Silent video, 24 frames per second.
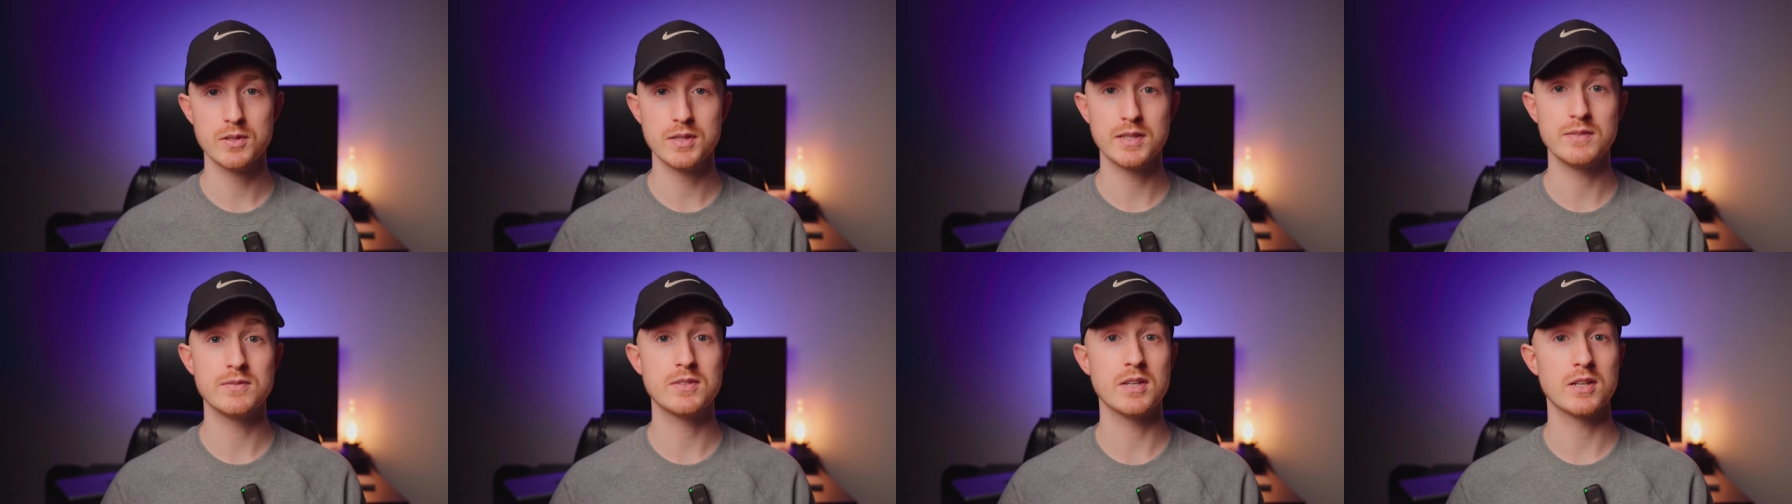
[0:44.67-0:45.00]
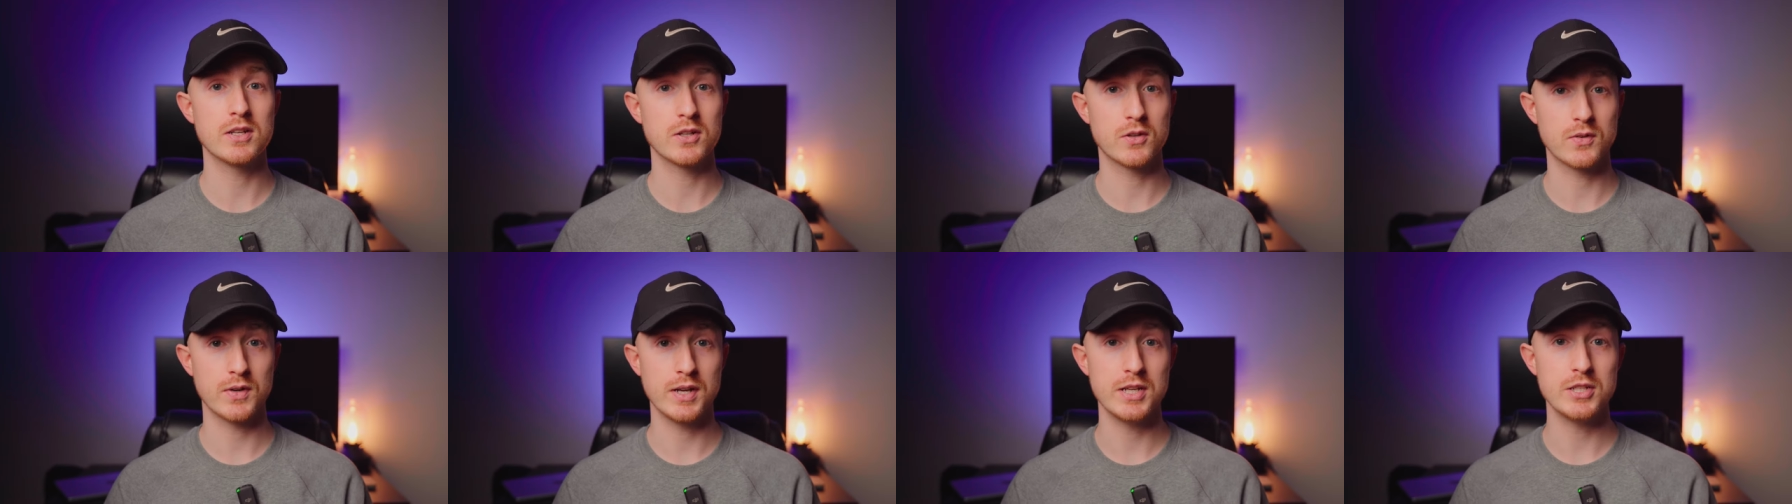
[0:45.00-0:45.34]
They've done
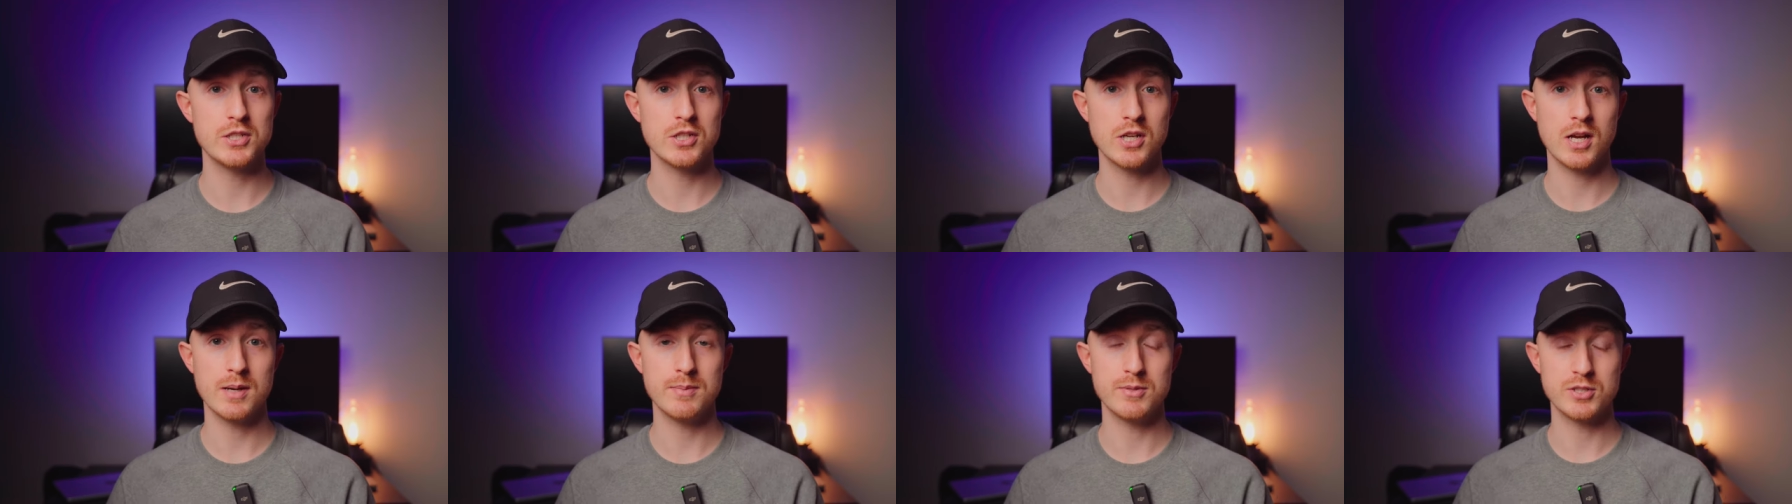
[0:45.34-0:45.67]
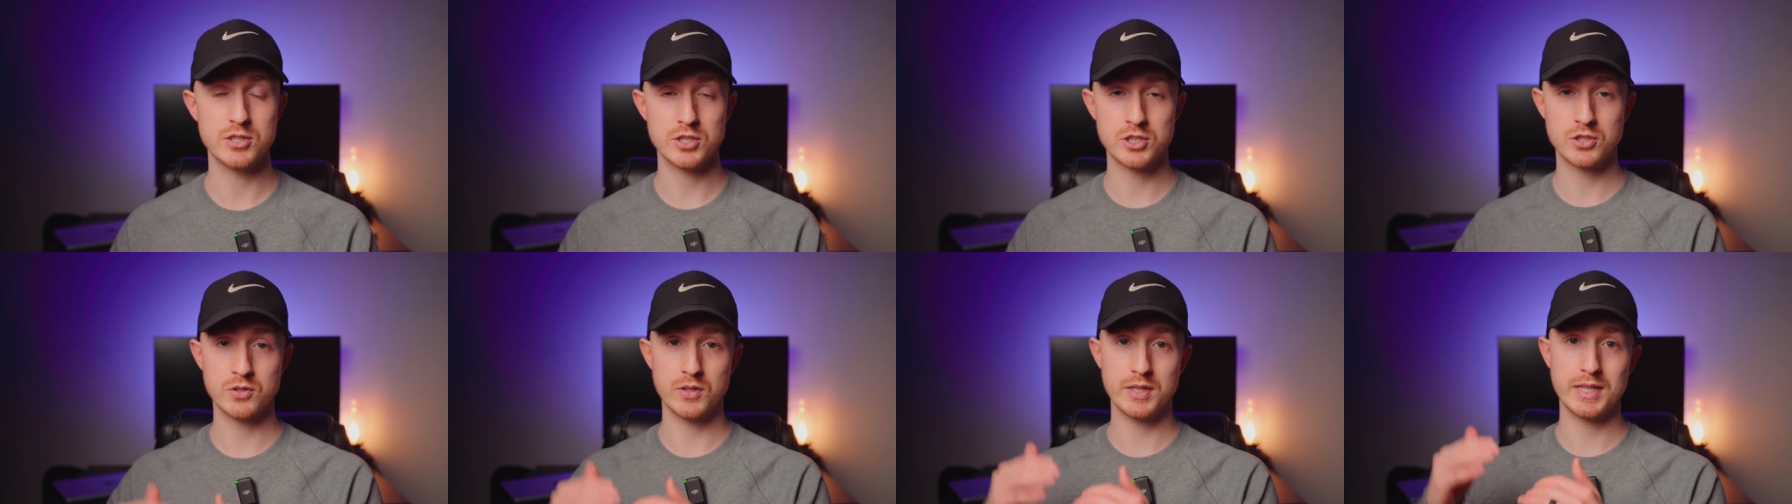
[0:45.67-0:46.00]
a great job at
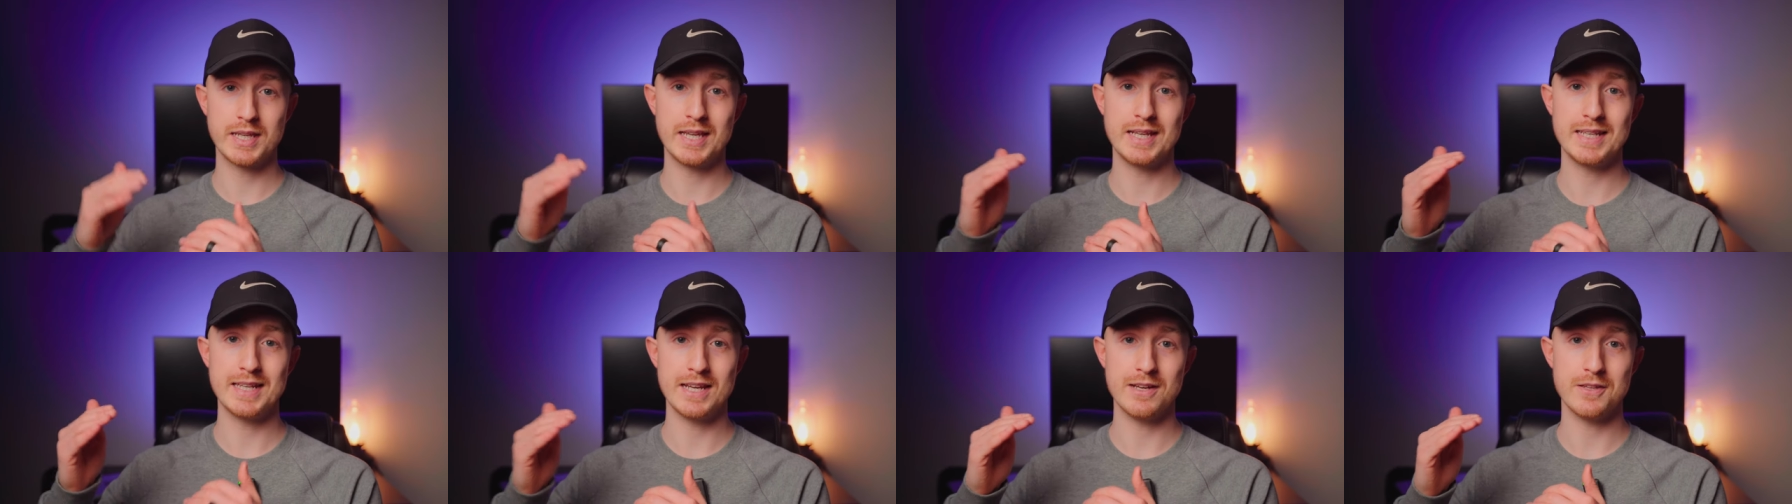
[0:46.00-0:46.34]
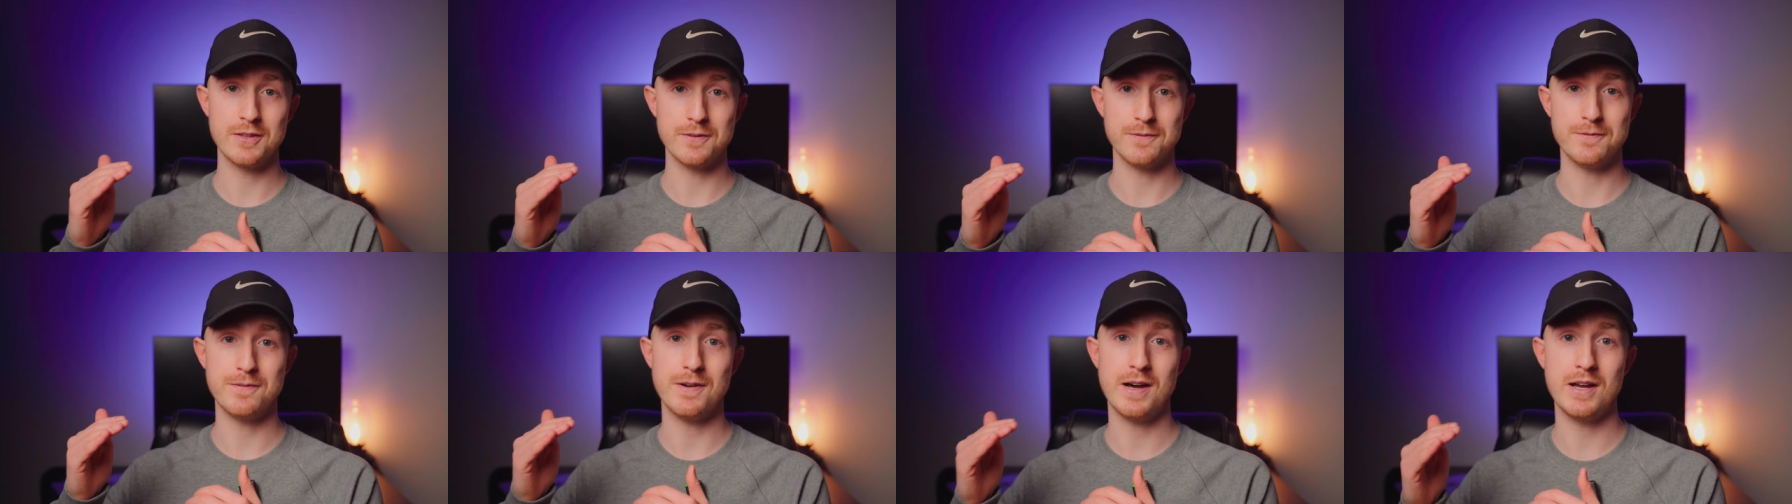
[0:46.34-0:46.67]
shrinking down
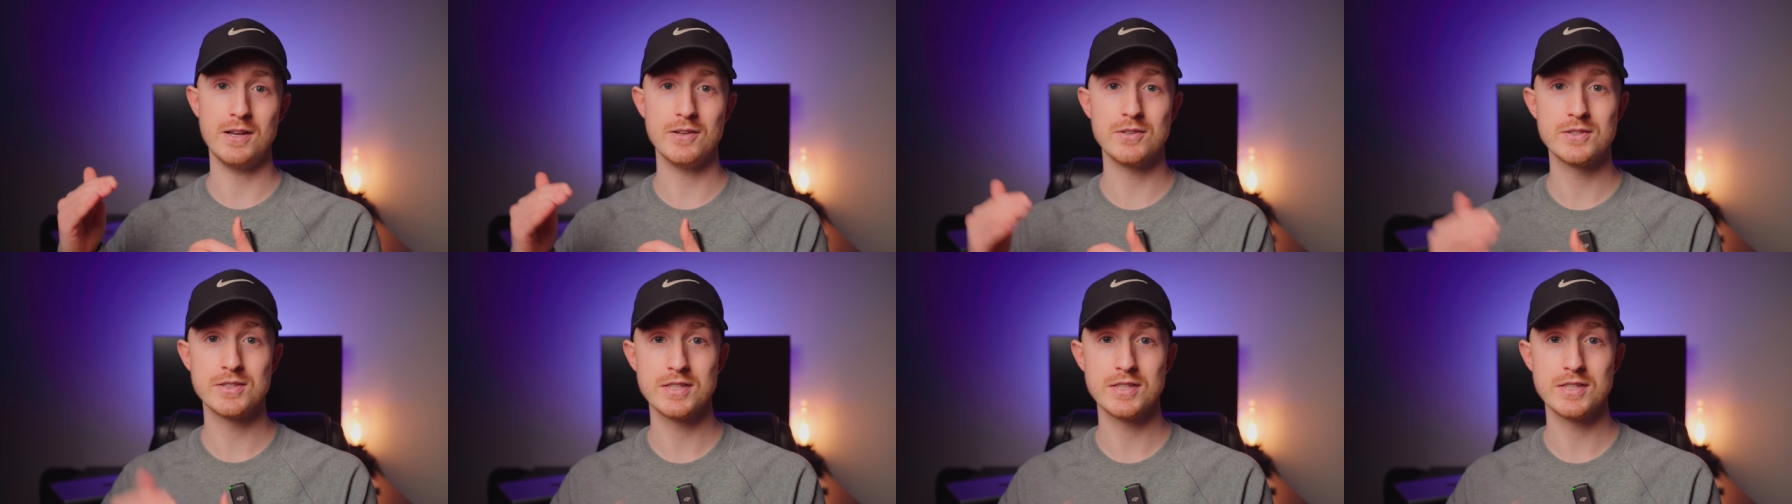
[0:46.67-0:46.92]
the file